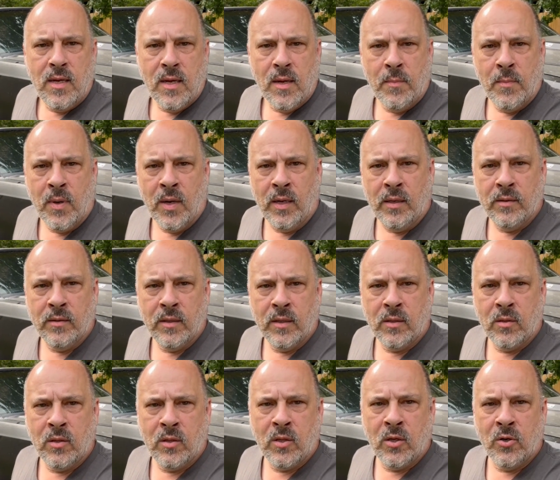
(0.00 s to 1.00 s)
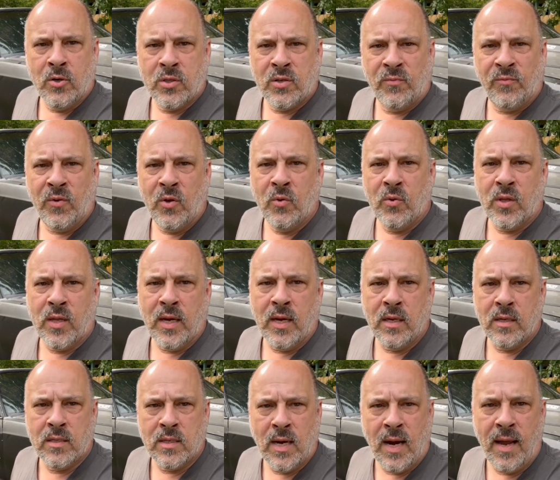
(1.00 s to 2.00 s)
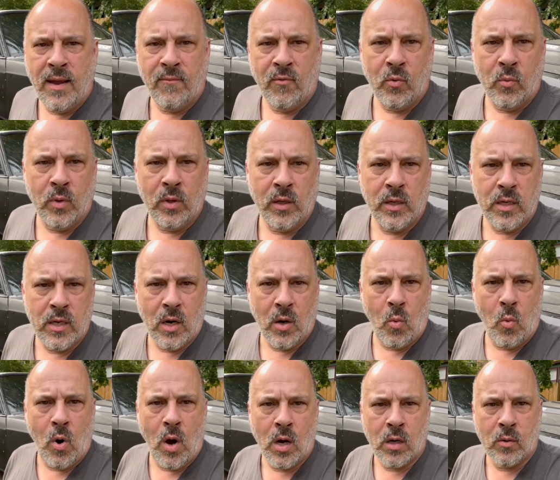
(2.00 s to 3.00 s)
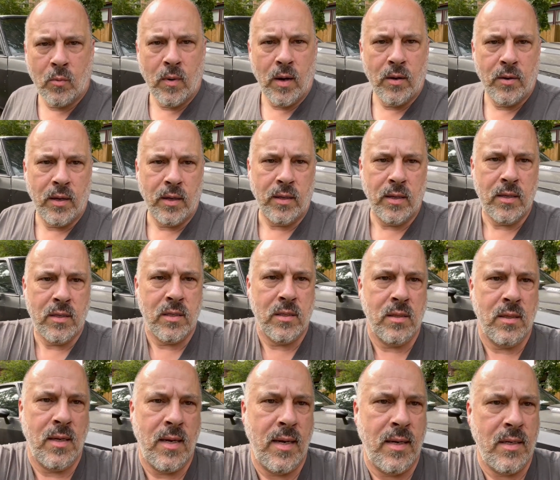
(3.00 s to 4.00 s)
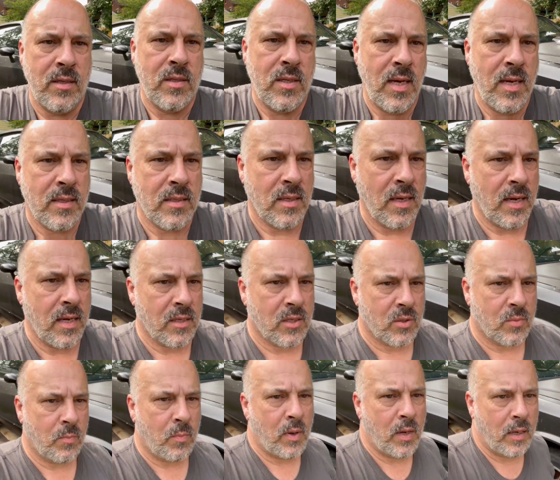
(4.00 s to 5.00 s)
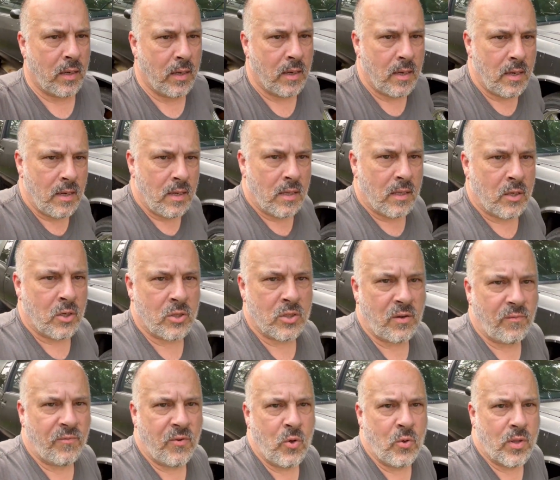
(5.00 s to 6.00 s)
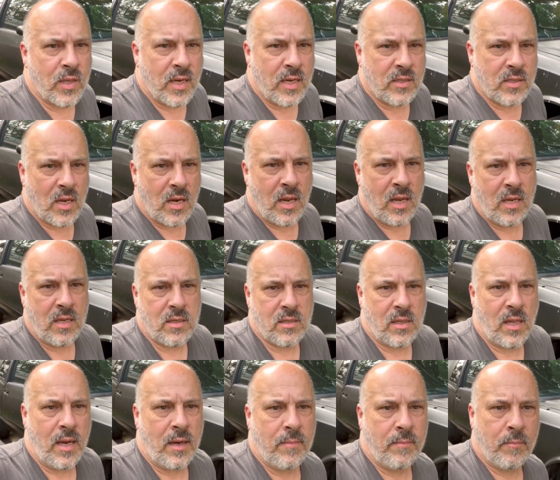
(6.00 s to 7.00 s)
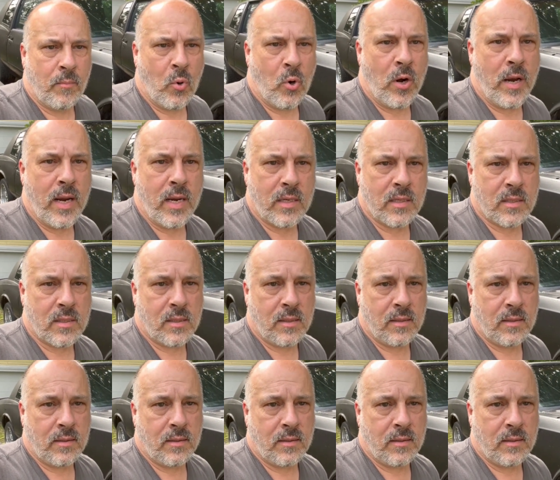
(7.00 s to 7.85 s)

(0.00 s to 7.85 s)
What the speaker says: But there's a few things, and I haven't really done a walk around on this SS, but there's a few things it needs, like brakes.